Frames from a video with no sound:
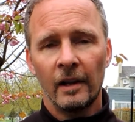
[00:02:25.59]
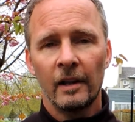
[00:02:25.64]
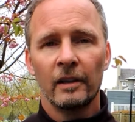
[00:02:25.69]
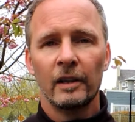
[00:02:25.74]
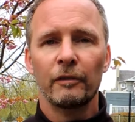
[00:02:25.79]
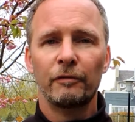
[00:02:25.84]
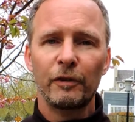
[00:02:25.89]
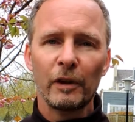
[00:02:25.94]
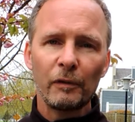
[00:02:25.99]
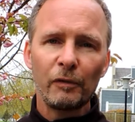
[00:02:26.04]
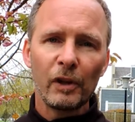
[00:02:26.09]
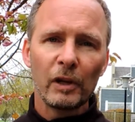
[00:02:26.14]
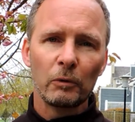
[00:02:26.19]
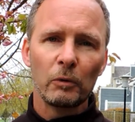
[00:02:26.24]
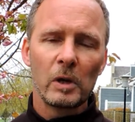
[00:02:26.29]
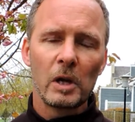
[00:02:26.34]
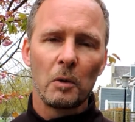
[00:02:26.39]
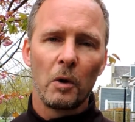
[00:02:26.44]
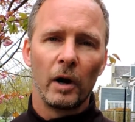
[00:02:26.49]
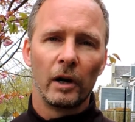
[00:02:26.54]
The fifth thing
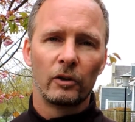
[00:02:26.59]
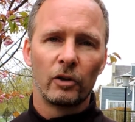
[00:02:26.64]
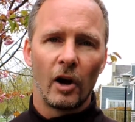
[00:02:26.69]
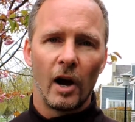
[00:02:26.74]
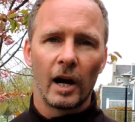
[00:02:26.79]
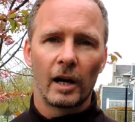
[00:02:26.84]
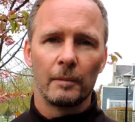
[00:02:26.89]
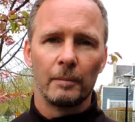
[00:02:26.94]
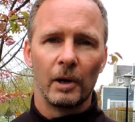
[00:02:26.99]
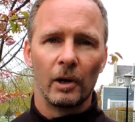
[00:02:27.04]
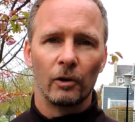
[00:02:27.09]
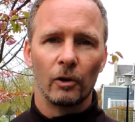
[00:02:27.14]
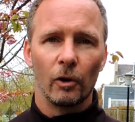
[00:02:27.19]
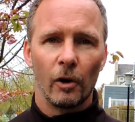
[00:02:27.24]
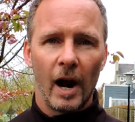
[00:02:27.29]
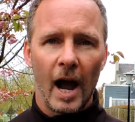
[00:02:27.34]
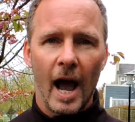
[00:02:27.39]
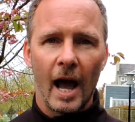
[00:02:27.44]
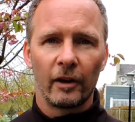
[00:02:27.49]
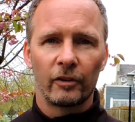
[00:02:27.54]
you want to talk about or
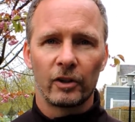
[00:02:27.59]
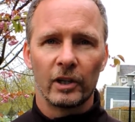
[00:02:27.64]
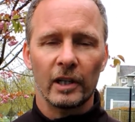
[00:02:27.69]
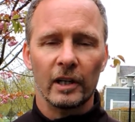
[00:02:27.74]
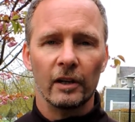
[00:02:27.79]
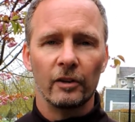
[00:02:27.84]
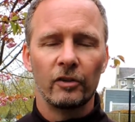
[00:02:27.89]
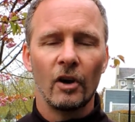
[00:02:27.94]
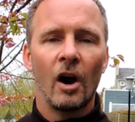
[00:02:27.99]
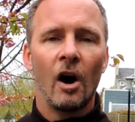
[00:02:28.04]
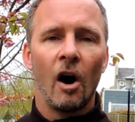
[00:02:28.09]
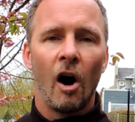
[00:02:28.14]
ask is,